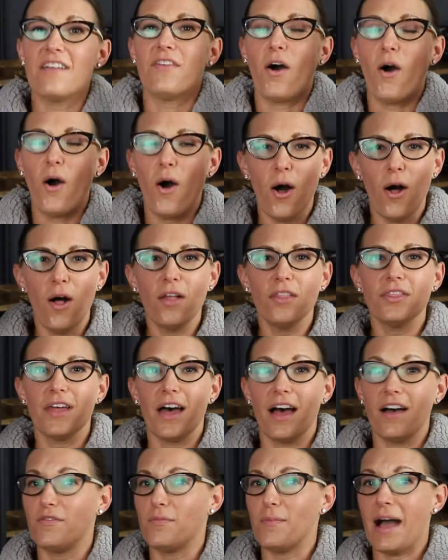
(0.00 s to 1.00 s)
have all
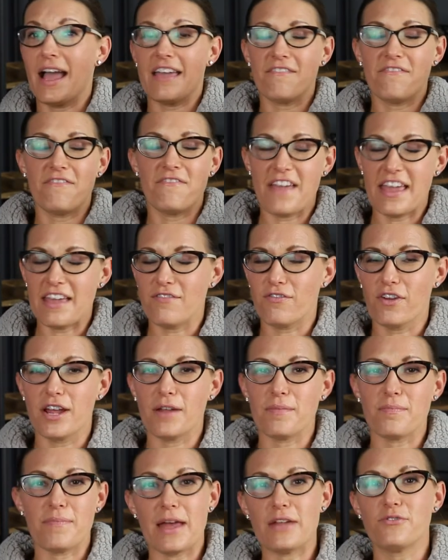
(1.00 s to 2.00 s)
of my
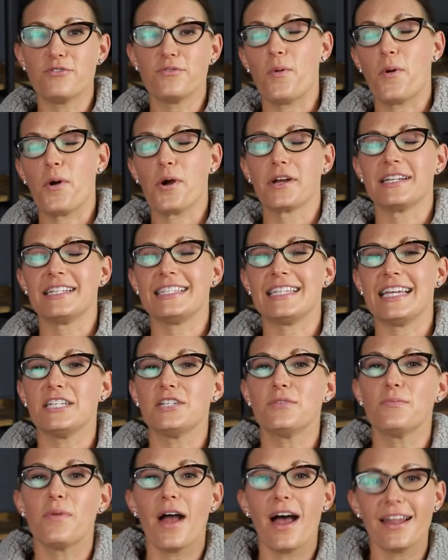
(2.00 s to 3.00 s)
favorite bedroom
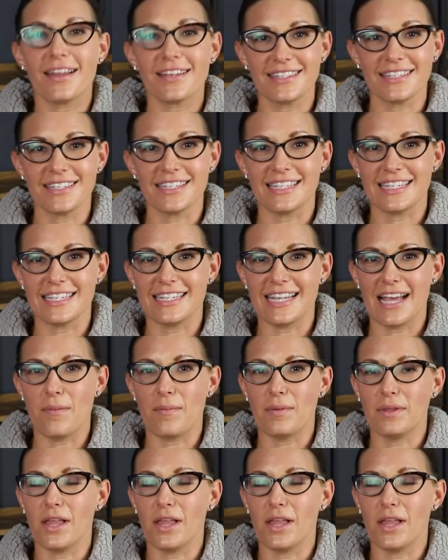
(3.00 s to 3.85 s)
organization products listed down